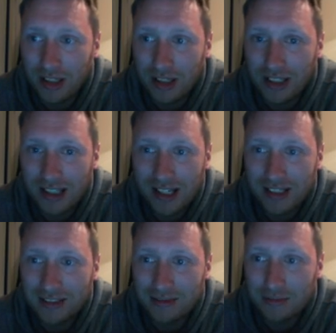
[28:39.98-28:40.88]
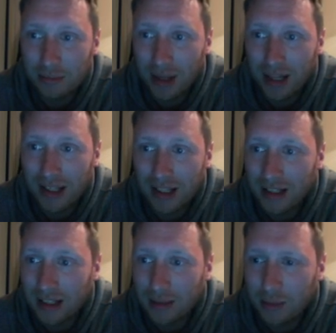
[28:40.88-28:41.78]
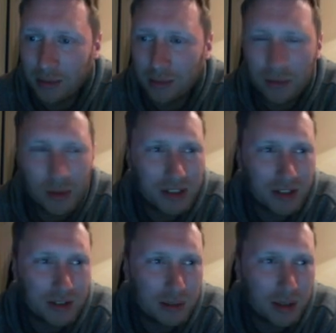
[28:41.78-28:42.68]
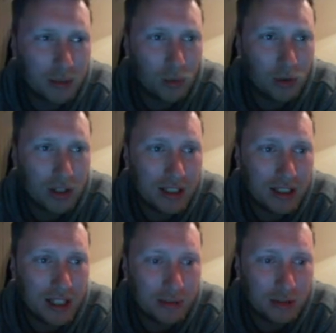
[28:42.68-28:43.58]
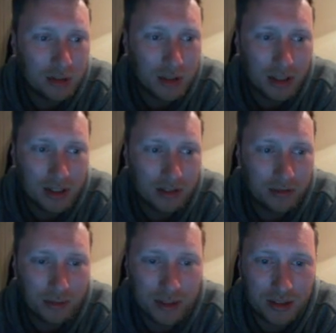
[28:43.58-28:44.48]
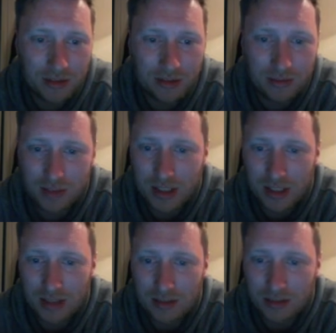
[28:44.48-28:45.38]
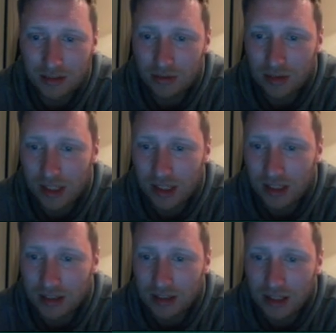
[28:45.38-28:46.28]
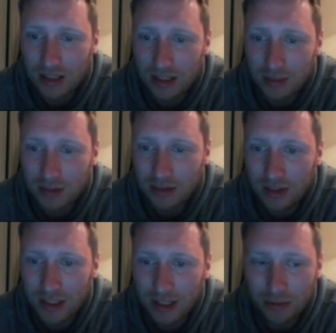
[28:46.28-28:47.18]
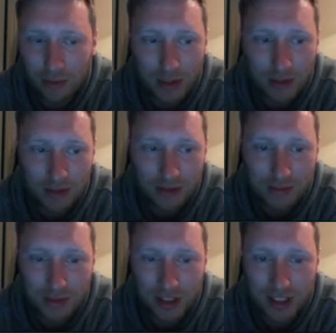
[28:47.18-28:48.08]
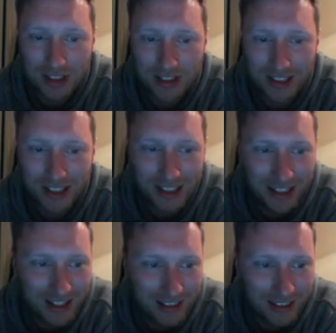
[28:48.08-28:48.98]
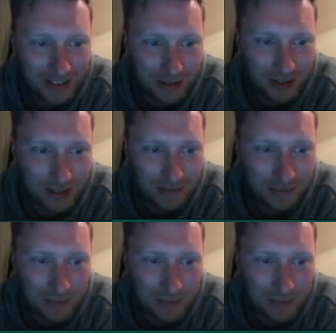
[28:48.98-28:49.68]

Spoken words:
He hasn't played, I think we worked out that he played 1 league game or something like that for Man City. It's ridiculous. Still getting caps for Wales though, so that's great.